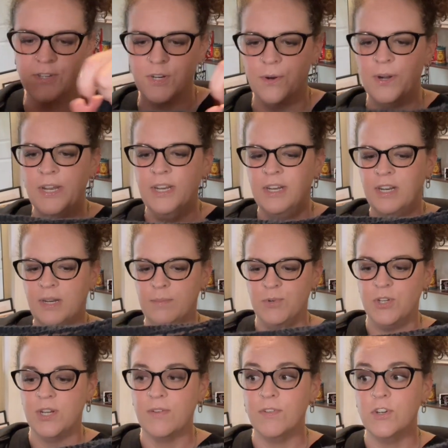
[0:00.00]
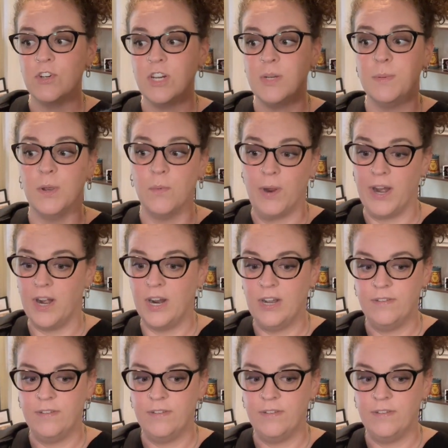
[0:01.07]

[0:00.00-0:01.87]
So she's definitely trying to be aware